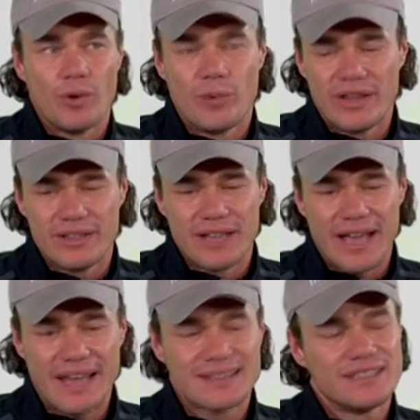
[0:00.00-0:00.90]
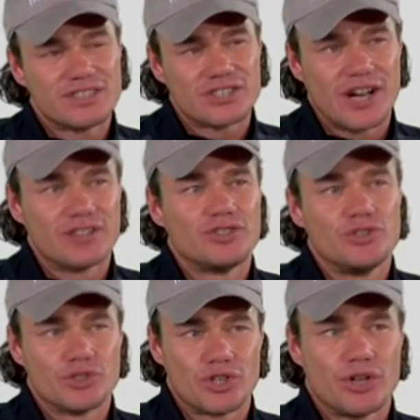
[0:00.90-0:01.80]
when athletes start to
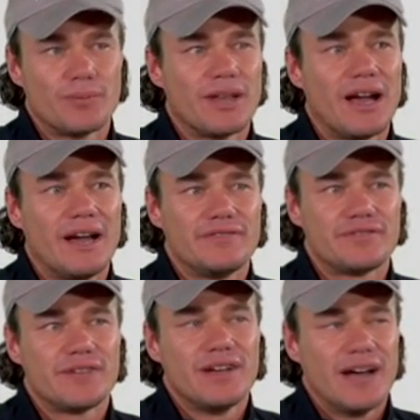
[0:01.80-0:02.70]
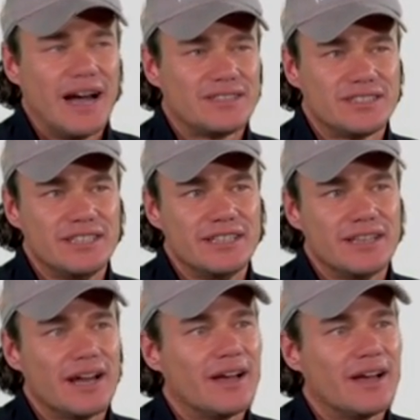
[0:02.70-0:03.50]
use Herbalife, I see